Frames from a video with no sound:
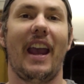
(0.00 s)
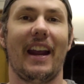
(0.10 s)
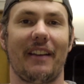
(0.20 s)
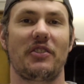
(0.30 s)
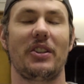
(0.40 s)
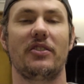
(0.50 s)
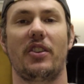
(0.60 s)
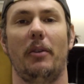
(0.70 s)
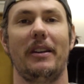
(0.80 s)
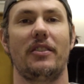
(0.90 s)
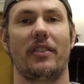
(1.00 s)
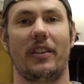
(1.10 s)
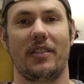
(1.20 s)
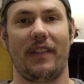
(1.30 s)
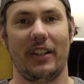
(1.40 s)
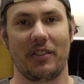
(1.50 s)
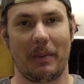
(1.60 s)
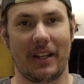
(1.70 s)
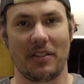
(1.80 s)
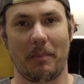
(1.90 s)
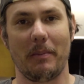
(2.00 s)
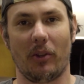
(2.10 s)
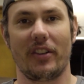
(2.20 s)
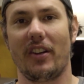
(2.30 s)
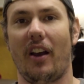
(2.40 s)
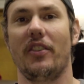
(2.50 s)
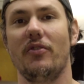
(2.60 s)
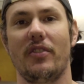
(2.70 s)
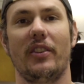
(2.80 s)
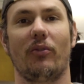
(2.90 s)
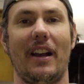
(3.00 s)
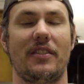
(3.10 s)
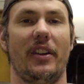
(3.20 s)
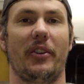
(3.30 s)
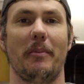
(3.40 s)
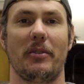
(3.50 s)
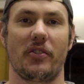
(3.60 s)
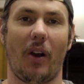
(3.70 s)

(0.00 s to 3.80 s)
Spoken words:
and I've seen so many circus fails because people are not using the right set of crimpers.